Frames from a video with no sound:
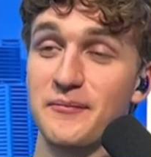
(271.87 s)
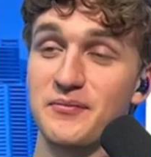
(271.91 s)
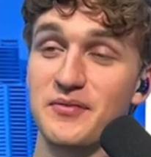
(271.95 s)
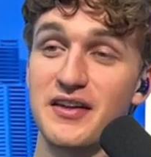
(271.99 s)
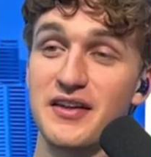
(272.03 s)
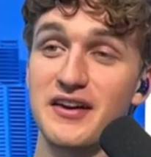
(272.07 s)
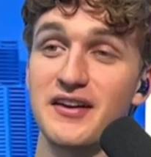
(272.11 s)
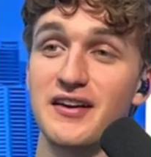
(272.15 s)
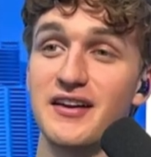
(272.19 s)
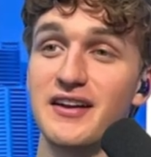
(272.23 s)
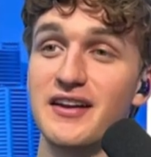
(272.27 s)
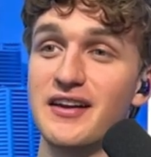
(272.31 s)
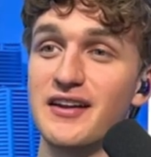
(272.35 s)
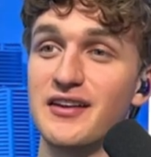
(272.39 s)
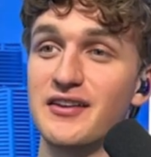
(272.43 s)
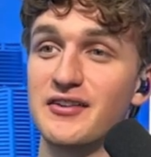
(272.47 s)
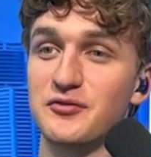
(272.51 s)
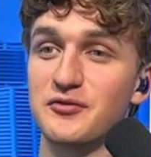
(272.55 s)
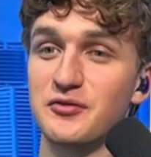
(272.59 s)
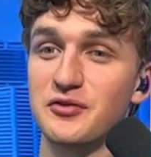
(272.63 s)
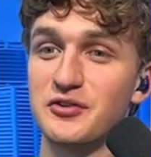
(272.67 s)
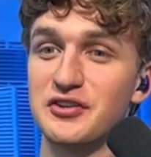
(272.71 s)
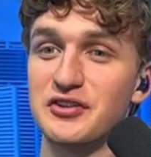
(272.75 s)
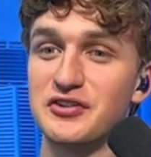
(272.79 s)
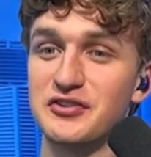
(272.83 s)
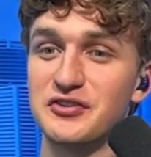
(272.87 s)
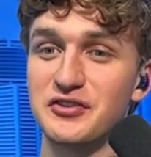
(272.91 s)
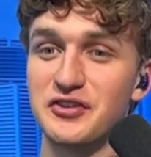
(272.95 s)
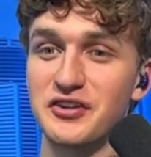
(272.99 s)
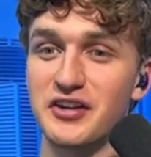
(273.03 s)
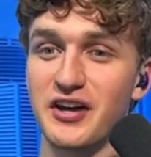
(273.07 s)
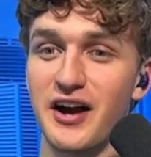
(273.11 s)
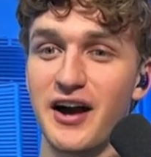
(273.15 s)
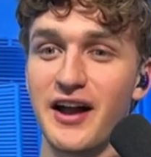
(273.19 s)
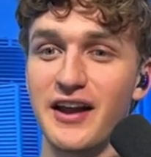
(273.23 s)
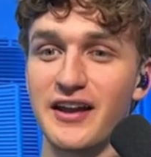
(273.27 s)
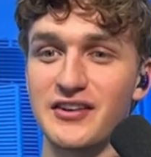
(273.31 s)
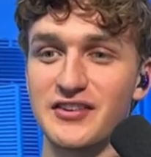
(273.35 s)
There it is. Rudy
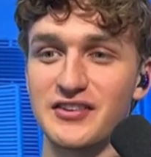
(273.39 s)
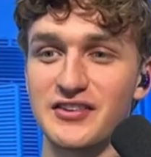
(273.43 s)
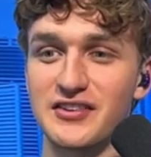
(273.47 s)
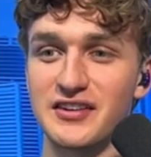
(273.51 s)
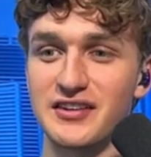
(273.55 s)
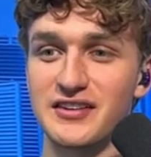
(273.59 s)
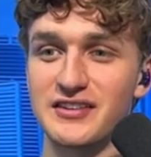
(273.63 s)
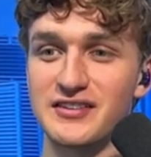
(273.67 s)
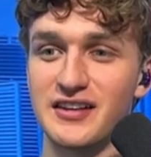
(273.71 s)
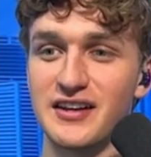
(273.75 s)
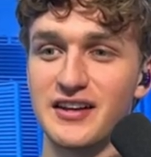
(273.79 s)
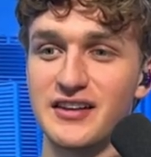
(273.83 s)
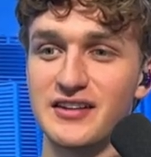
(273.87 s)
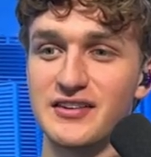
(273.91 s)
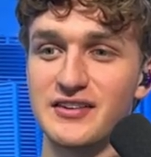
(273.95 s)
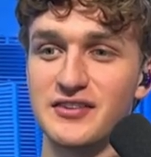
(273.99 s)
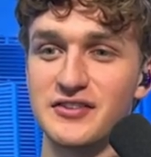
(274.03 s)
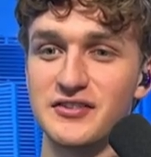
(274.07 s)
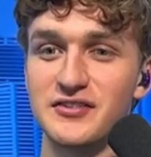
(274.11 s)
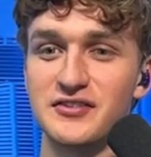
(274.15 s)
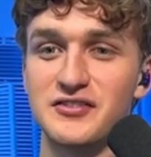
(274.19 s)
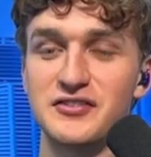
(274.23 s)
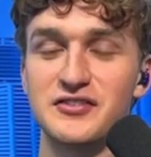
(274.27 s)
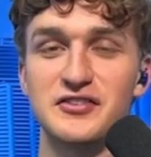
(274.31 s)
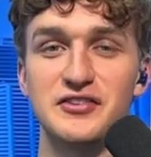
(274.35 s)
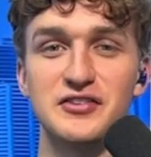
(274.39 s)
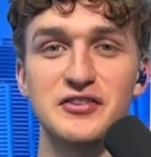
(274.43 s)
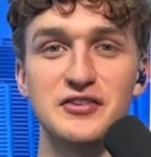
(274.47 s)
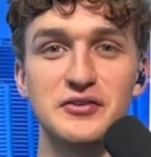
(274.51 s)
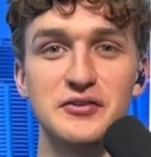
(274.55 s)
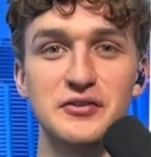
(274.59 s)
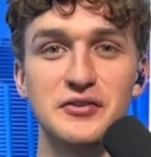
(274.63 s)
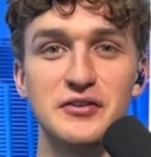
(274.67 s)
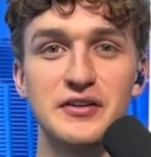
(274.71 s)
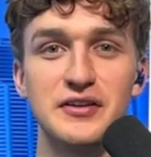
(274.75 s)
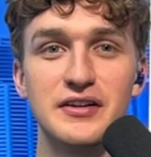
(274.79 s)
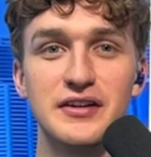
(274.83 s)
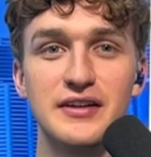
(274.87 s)
Giuliani just continues
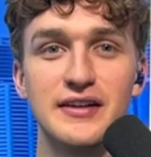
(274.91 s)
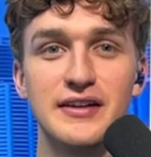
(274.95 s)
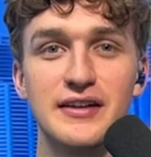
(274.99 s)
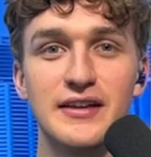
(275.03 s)
to